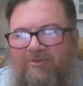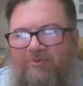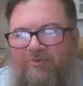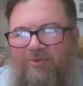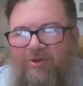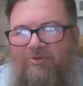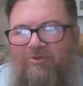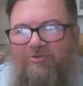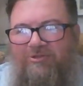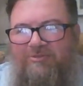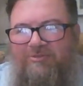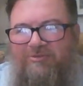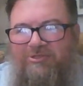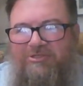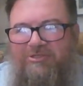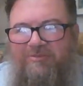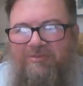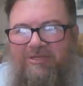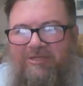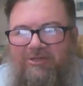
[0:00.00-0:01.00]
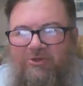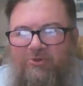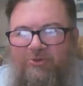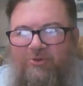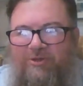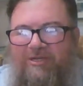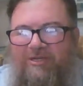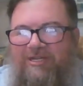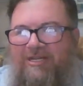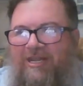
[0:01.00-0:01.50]
we're supposed to be
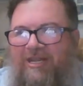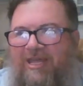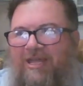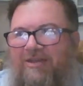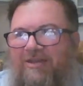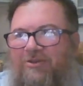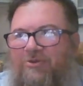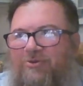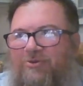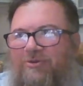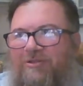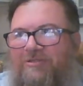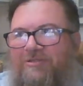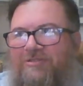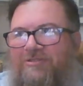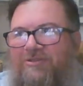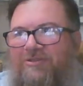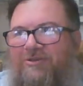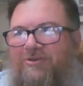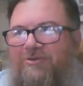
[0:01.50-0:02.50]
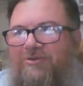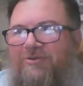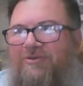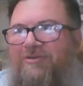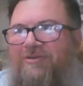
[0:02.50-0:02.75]
doing and not doing. So,